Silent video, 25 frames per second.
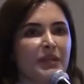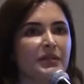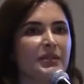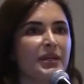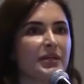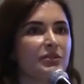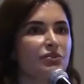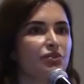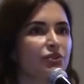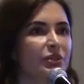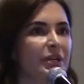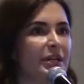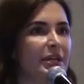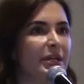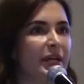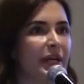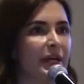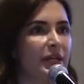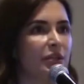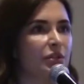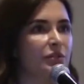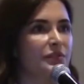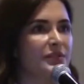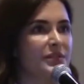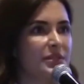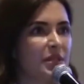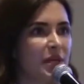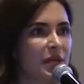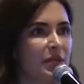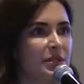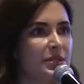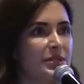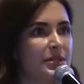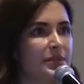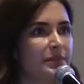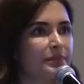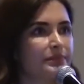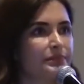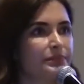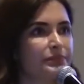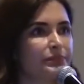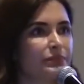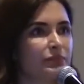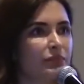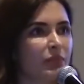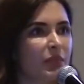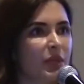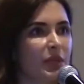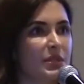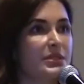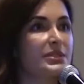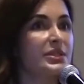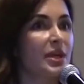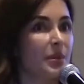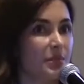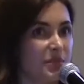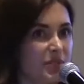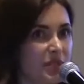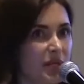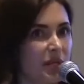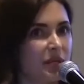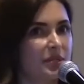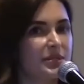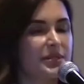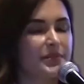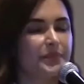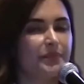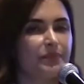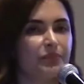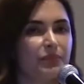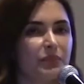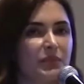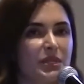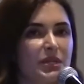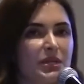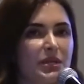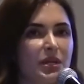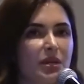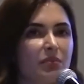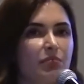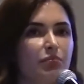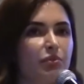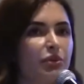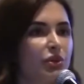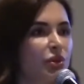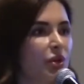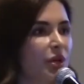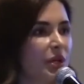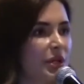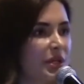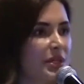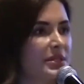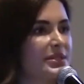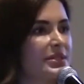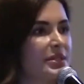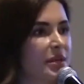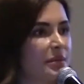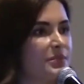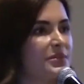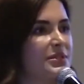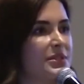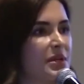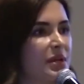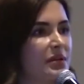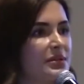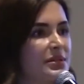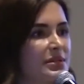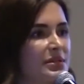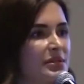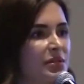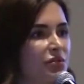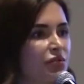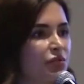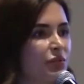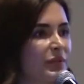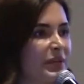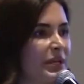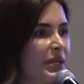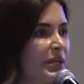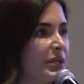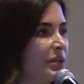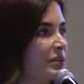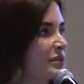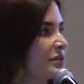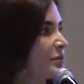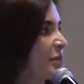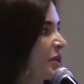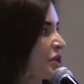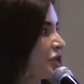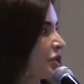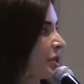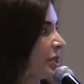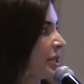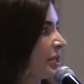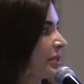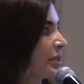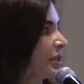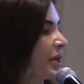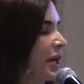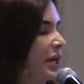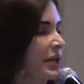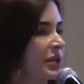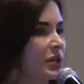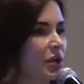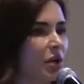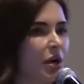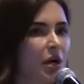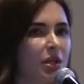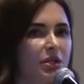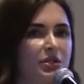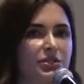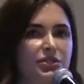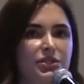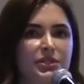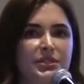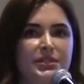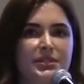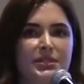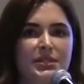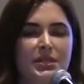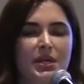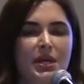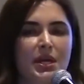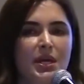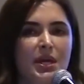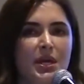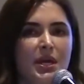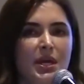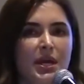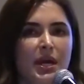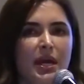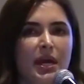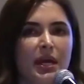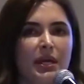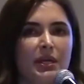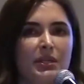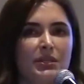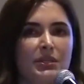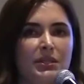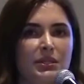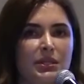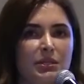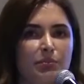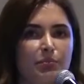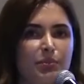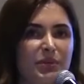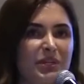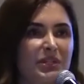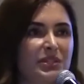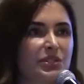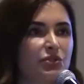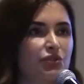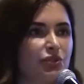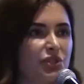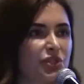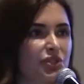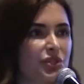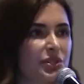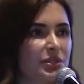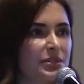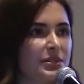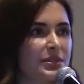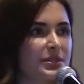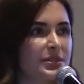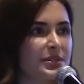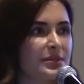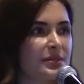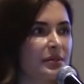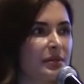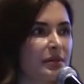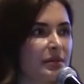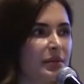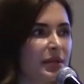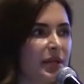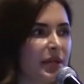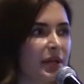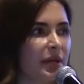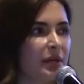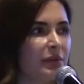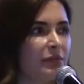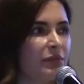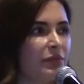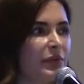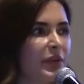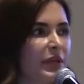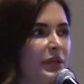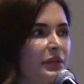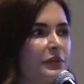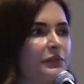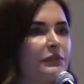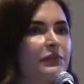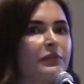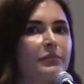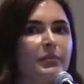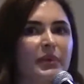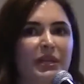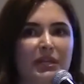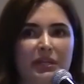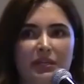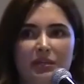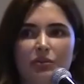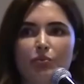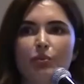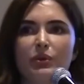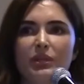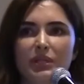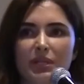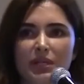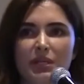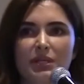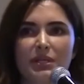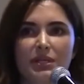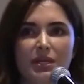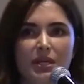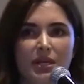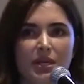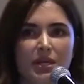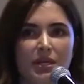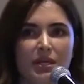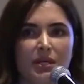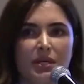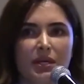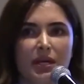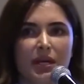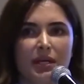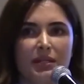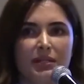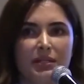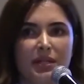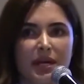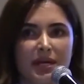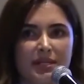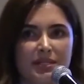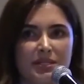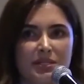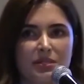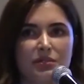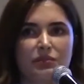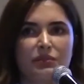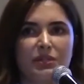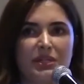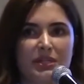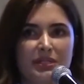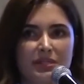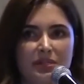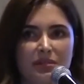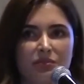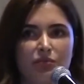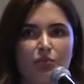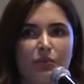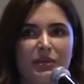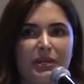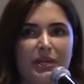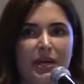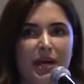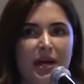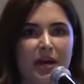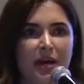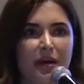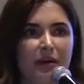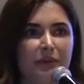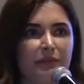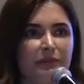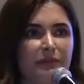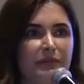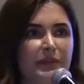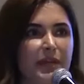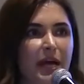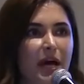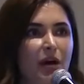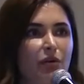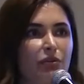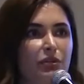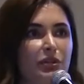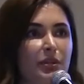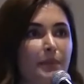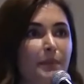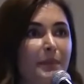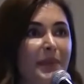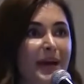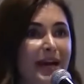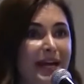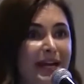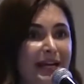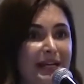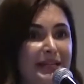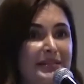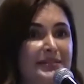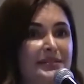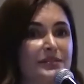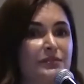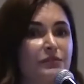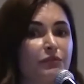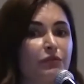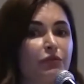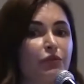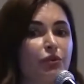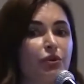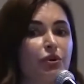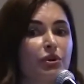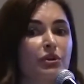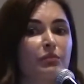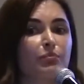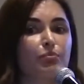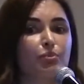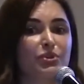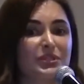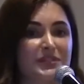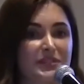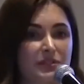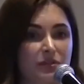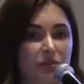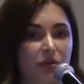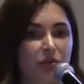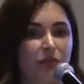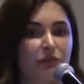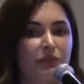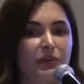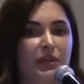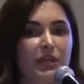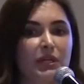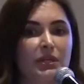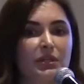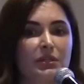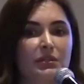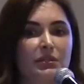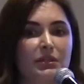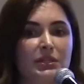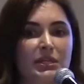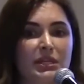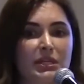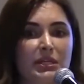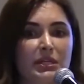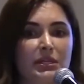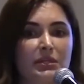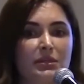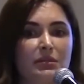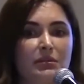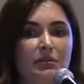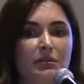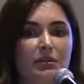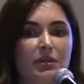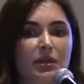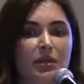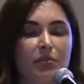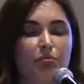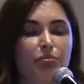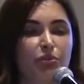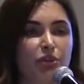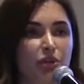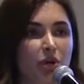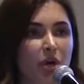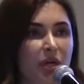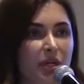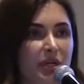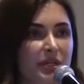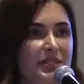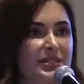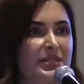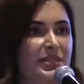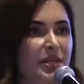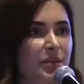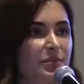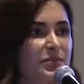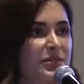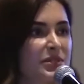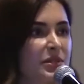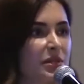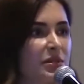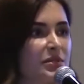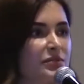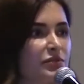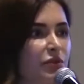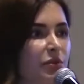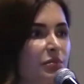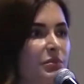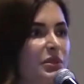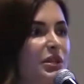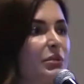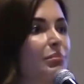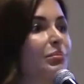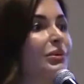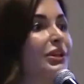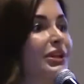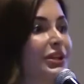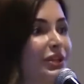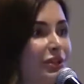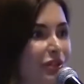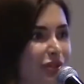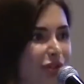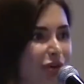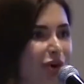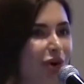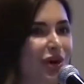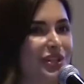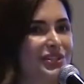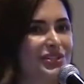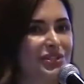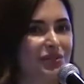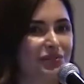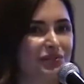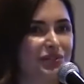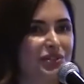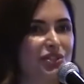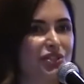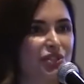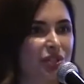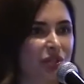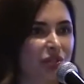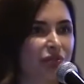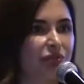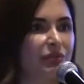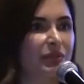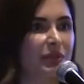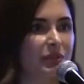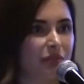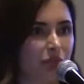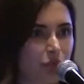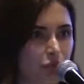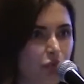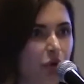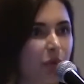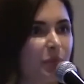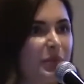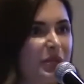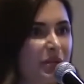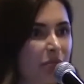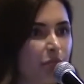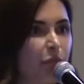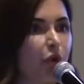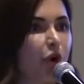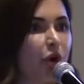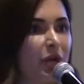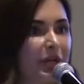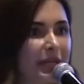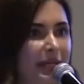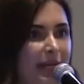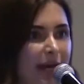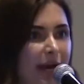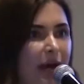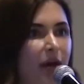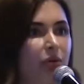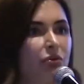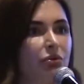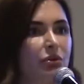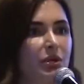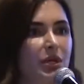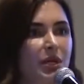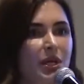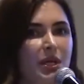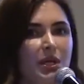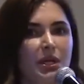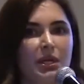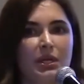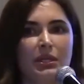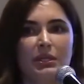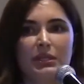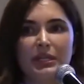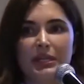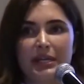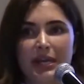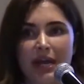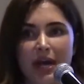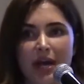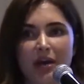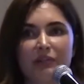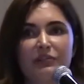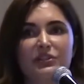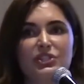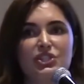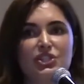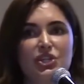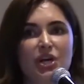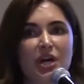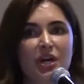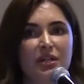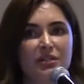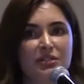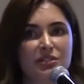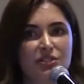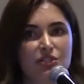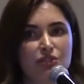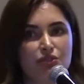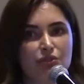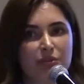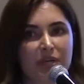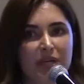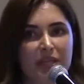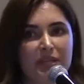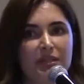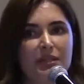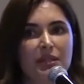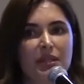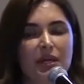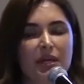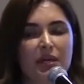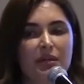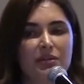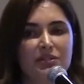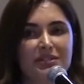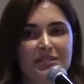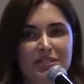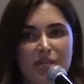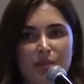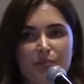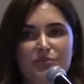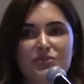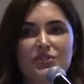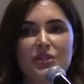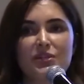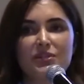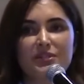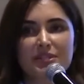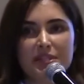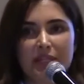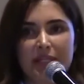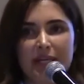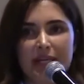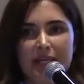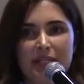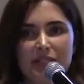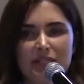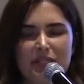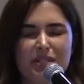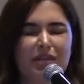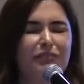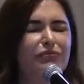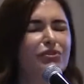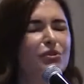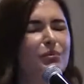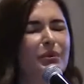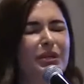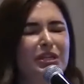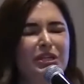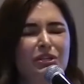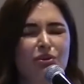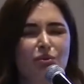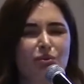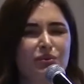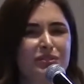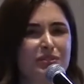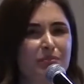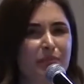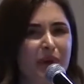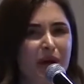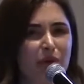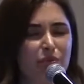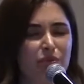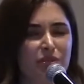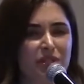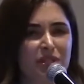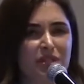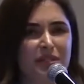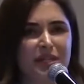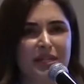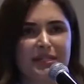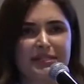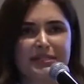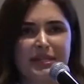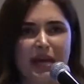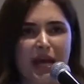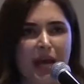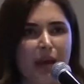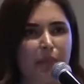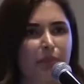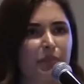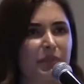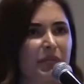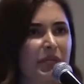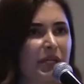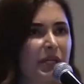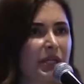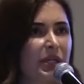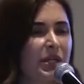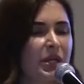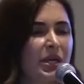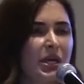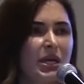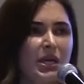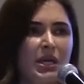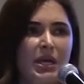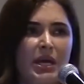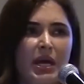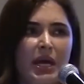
There are 3 kinds of cells, stem cells. The embryonic stem cells that we, especially the gynecologists and the pediatricians, they are very familiar with it. And that's the reason we have now the banks for preserving the embryonic stem cells from the umbilical cords of the children who are being born now. They have a chance to get their stem cells collected. Everybody knows about it, that's happening.